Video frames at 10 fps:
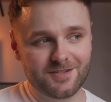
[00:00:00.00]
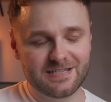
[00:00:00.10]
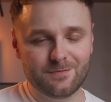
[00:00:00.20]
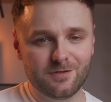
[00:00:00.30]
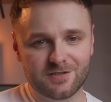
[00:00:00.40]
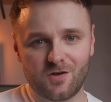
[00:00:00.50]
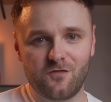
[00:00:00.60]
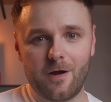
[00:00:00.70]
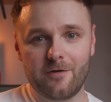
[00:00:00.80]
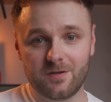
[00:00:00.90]
a similar
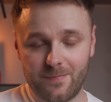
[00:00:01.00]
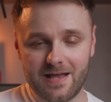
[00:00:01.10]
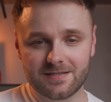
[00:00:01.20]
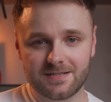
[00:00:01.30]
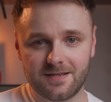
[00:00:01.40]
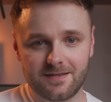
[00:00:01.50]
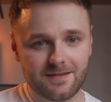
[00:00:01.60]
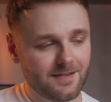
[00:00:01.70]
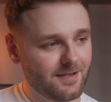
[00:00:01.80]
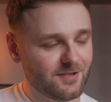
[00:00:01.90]
software in the past,
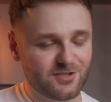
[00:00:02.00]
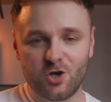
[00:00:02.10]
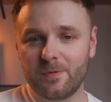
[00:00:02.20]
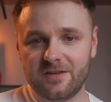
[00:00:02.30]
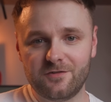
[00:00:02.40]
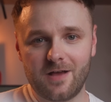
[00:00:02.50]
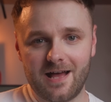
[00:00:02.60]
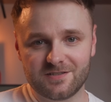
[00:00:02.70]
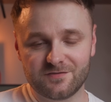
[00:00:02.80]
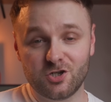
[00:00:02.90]
so many of you
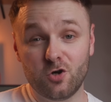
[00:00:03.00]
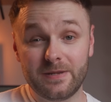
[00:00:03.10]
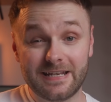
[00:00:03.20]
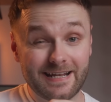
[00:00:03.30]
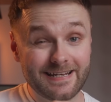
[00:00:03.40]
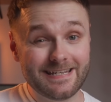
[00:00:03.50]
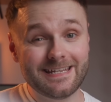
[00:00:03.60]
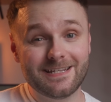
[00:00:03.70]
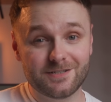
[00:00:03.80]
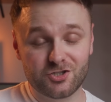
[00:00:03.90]
guys have told me that I
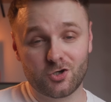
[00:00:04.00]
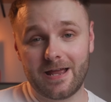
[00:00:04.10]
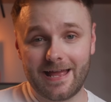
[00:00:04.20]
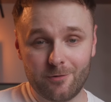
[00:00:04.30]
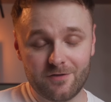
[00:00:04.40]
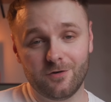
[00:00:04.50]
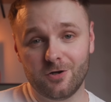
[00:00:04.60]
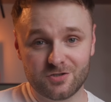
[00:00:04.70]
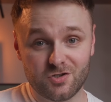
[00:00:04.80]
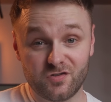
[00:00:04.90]
need to try out
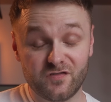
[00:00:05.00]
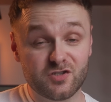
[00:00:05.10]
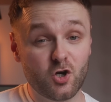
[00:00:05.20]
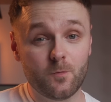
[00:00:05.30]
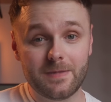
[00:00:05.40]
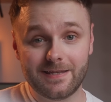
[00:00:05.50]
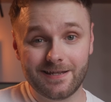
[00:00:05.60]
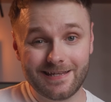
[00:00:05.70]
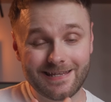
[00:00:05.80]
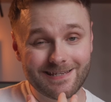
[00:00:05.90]
Evoto, and you've told me
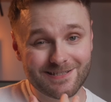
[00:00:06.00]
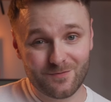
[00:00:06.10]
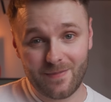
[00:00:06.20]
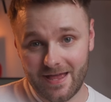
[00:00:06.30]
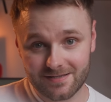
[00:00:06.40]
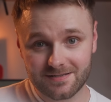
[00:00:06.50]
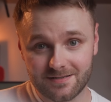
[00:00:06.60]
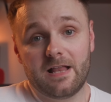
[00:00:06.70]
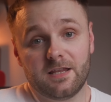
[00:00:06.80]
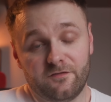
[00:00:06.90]
that it is the
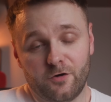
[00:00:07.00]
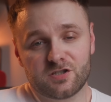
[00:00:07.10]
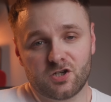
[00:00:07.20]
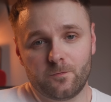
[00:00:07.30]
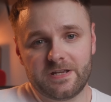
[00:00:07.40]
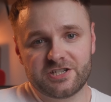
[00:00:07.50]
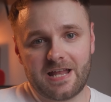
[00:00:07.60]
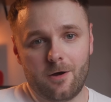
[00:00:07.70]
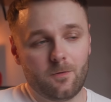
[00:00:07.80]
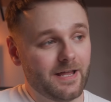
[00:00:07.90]
best. Well, Evoto reached
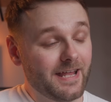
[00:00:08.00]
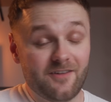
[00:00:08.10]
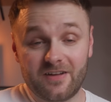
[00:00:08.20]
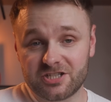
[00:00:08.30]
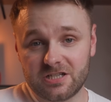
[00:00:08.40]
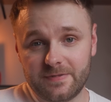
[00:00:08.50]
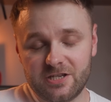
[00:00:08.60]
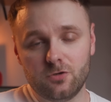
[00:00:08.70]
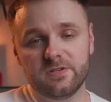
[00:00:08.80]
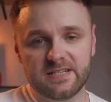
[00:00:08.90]
out, and I have actually
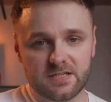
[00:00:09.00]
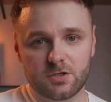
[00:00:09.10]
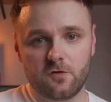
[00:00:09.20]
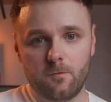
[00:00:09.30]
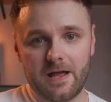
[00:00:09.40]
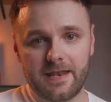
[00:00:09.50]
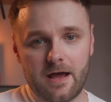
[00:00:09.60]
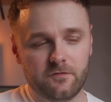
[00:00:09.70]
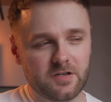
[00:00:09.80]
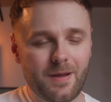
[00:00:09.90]
been using the software
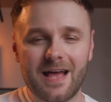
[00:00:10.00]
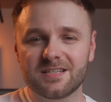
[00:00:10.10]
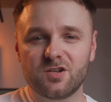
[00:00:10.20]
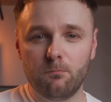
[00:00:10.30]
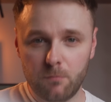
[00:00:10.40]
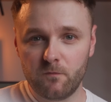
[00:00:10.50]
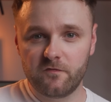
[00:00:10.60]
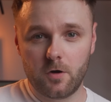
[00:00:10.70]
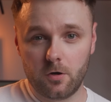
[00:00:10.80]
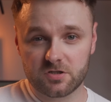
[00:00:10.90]
now for the past
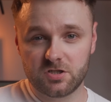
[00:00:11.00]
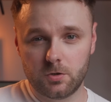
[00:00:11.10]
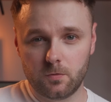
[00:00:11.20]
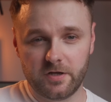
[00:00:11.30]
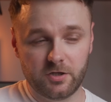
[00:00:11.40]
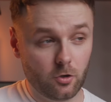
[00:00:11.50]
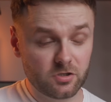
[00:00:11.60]
month or two, and